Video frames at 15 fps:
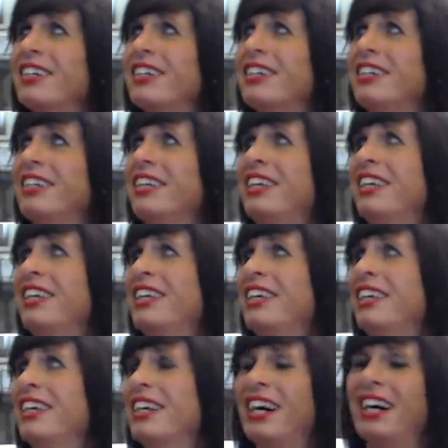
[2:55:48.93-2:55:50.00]
uh,
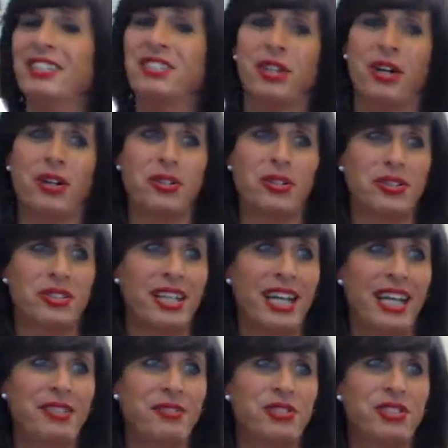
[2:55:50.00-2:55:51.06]
I saw her on
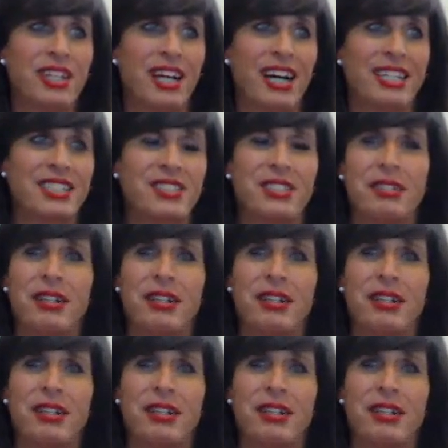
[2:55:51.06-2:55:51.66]
Dave's side.